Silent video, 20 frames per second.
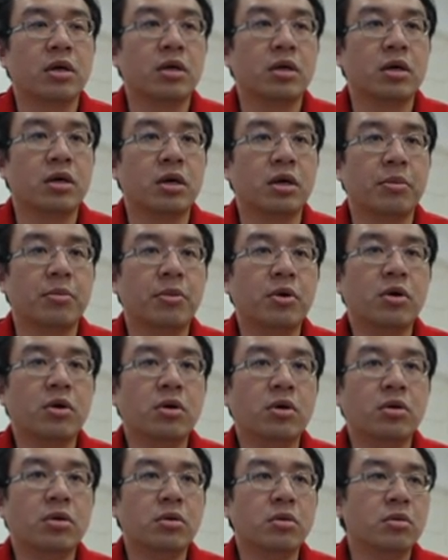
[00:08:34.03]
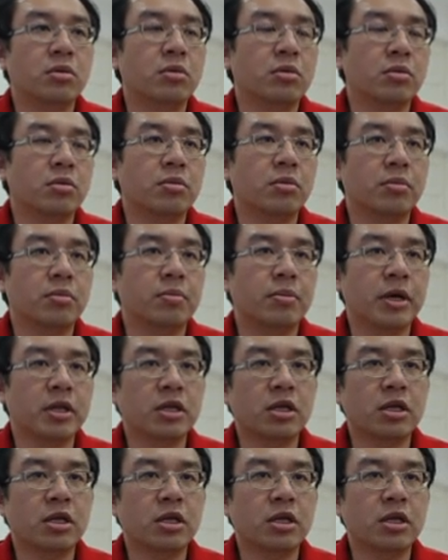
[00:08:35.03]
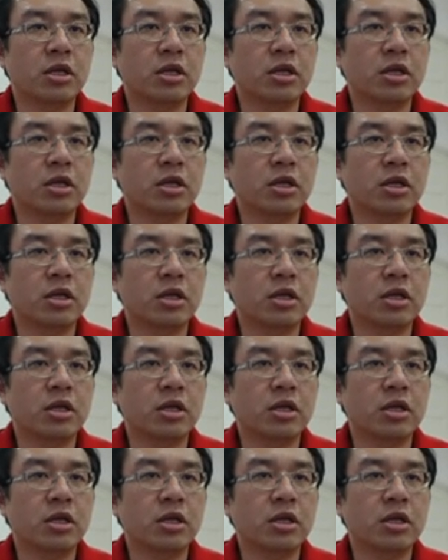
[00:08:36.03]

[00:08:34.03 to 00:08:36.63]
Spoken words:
A more better move will be